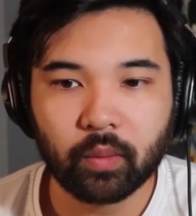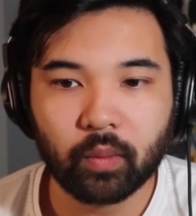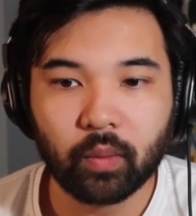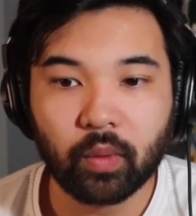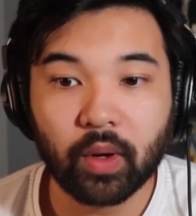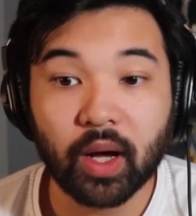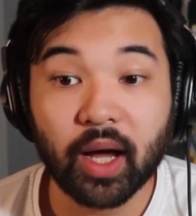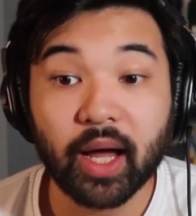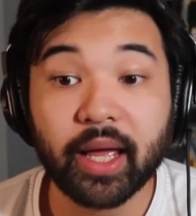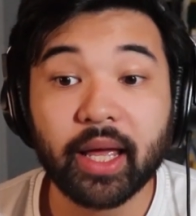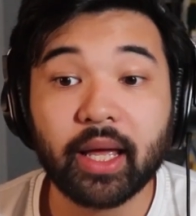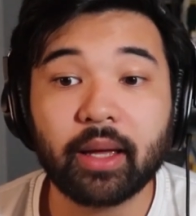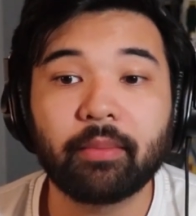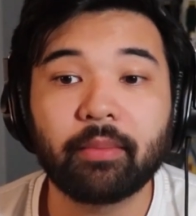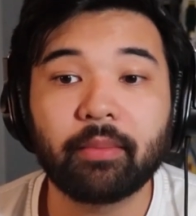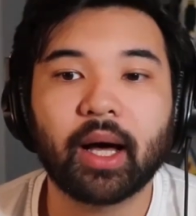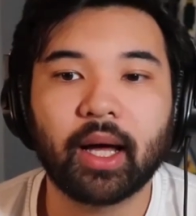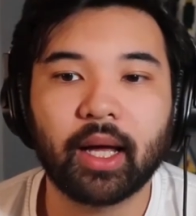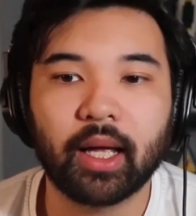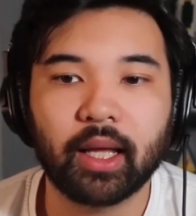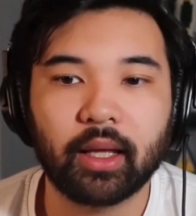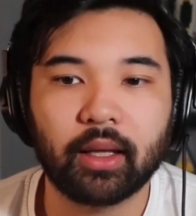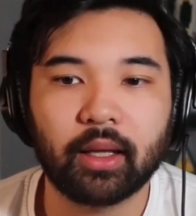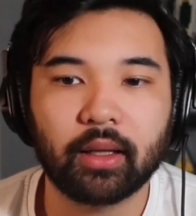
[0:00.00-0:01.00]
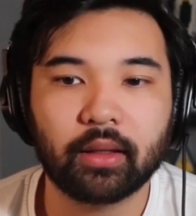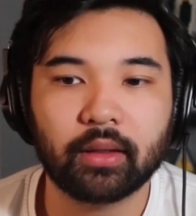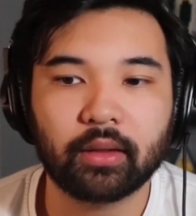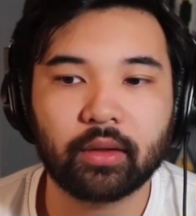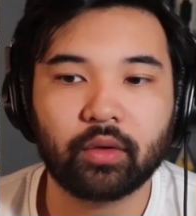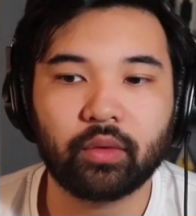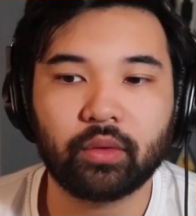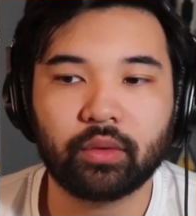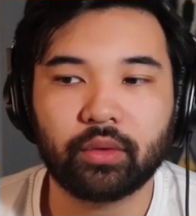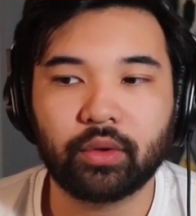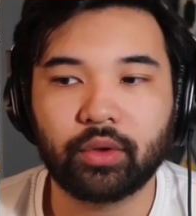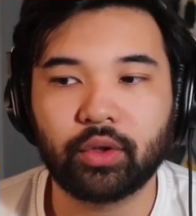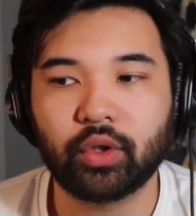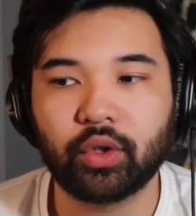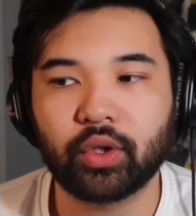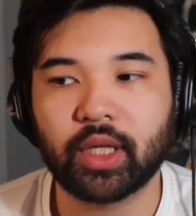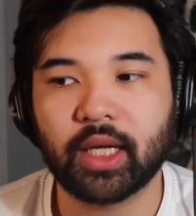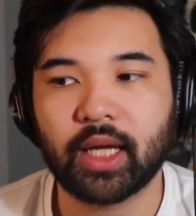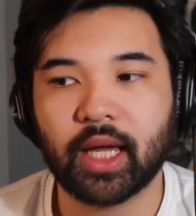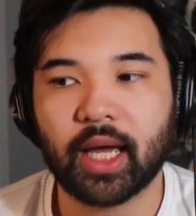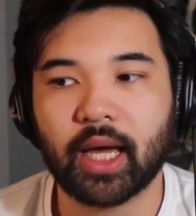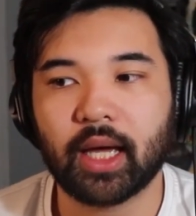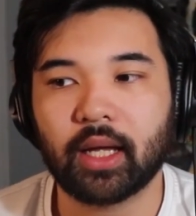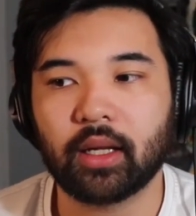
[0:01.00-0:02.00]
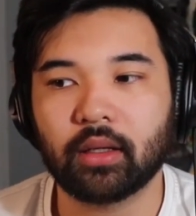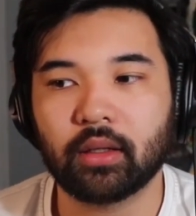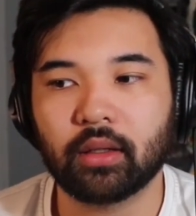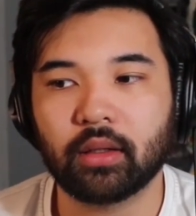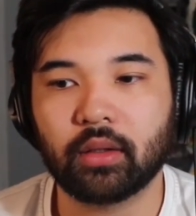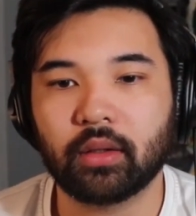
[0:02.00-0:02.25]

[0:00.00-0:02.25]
am I looking at